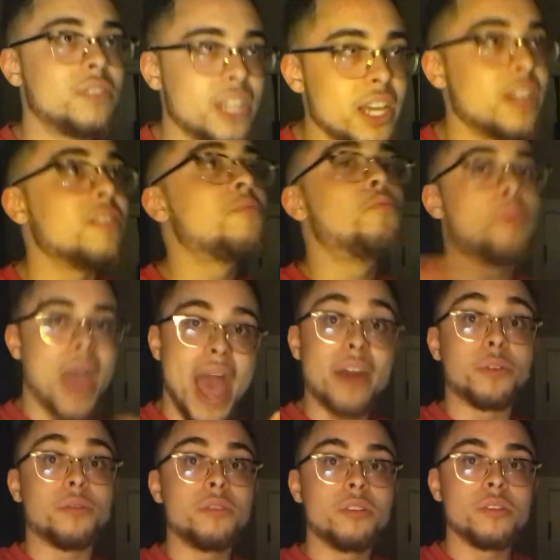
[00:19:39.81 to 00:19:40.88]
Diz
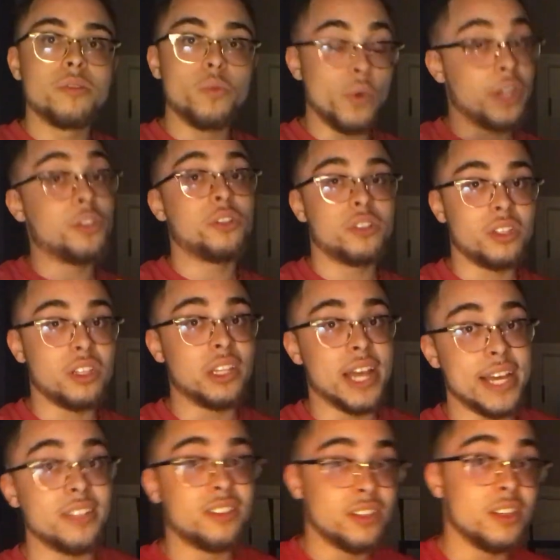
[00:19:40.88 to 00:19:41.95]
battled, which
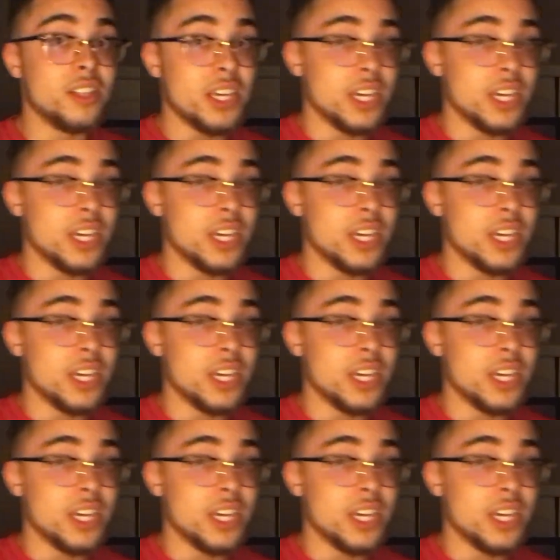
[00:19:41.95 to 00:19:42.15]
led to